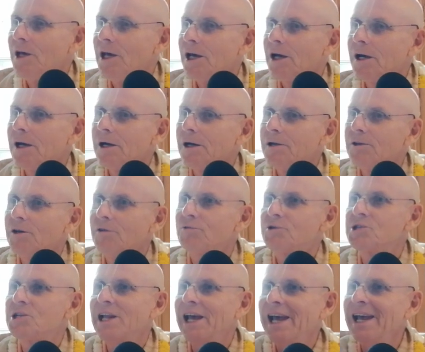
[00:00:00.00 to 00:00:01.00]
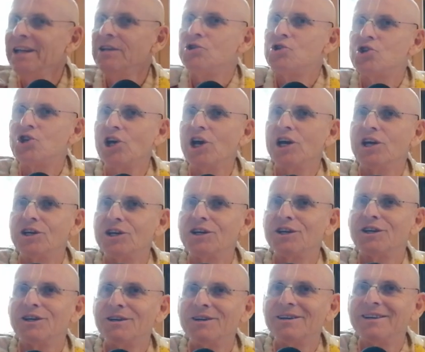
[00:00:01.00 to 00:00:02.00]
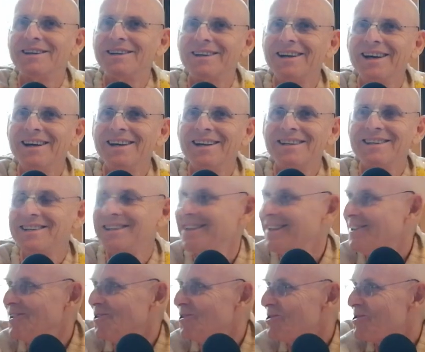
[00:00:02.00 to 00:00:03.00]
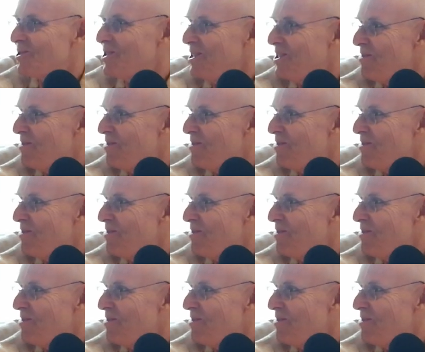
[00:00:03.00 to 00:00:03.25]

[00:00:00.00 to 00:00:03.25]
there, there was a handshake yeah, that's